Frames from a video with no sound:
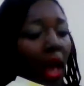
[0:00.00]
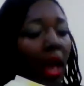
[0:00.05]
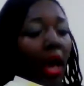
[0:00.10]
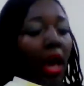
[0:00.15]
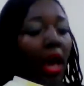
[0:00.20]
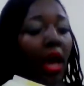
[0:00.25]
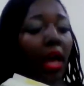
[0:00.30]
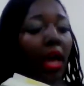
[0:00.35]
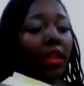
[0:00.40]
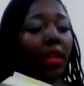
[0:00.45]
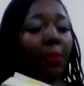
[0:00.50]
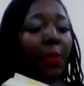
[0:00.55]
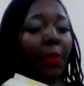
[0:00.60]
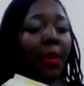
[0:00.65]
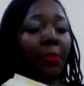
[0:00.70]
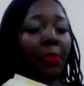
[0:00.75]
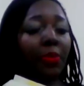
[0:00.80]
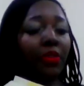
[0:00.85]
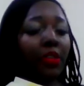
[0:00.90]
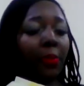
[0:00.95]
Other
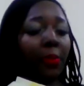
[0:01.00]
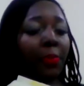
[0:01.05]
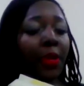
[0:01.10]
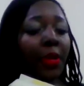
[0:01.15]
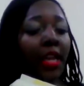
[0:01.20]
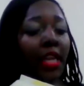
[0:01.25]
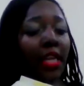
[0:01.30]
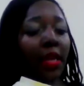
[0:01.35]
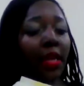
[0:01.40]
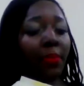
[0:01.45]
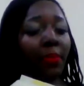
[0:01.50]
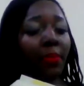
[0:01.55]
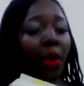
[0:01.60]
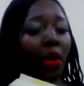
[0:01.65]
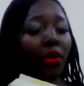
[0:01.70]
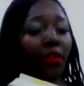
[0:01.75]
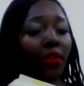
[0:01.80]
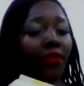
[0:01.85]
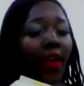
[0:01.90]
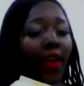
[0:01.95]
people's opinion
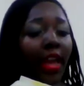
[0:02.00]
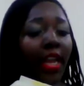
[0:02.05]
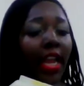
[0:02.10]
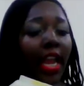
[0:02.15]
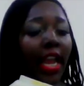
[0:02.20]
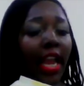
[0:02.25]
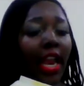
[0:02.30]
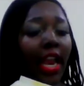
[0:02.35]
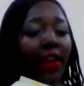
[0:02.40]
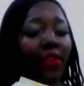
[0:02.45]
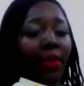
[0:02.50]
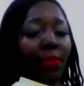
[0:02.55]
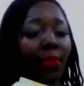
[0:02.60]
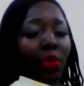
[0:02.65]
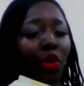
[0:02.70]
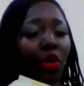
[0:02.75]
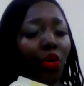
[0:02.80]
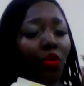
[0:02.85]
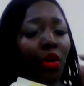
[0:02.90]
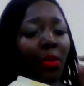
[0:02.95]
motivate every
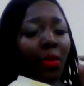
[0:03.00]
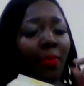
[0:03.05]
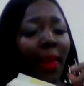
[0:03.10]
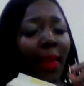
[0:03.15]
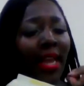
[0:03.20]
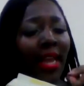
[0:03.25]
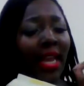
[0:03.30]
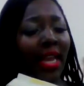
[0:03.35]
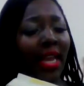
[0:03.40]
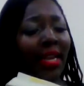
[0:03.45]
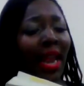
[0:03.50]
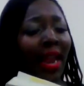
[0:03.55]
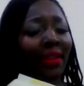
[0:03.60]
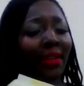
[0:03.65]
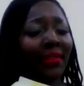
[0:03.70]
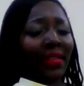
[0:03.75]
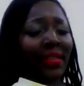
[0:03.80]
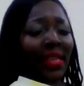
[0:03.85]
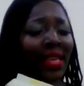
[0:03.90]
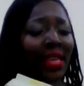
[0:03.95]
move we make in
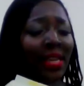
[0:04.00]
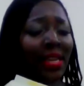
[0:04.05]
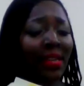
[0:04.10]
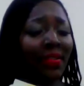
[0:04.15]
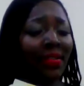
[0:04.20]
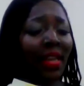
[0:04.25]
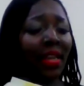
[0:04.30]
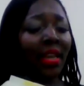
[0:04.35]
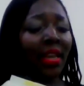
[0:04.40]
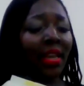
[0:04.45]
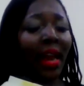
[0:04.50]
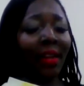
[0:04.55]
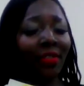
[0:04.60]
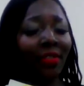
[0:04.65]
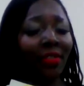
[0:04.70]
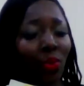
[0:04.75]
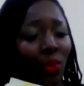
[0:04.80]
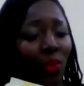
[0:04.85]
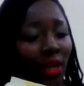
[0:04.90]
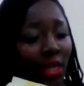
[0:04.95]
our teens and in our
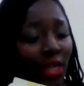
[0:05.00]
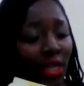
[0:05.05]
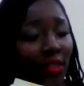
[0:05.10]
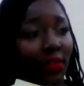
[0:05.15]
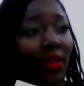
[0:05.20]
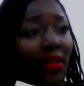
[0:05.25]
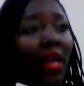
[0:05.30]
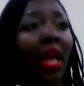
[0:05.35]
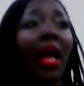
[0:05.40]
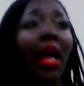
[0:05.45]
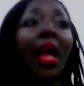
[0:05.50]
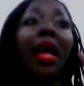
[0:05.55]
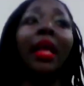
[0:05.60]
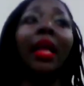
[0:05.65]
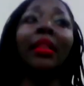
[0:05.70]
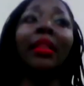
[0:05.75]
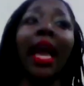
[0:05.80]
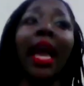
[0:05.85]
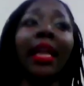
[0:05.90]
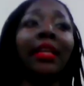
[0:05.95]
20s.
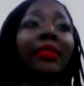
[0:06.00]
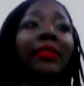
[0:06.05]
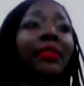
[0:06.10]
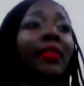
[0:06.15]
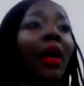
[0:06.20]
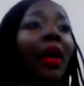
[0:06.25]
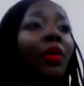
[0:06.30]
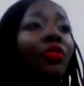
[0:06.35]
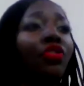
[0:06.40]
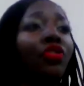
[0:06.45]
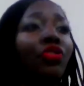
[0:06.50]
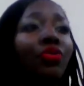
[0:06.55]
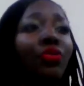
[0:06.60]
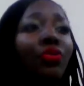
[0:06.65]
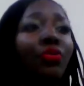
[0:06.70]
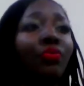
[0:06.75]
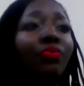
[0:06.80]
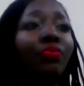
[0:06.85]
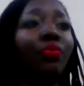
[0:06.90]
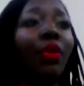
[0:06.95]
That is so
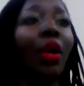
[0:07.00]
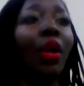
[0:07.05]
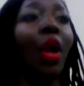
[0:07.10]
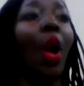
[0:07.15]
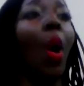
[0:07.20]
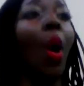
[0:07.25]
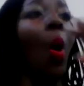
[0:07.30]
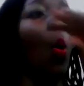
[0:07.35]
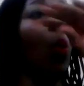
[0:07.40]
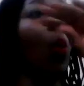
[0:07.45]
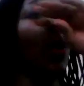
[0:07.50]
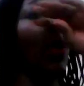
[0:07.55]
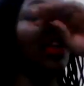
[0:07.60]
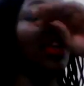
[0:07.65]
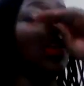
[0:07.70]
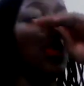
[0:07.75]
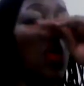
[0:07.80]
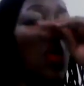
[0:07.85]
true. When you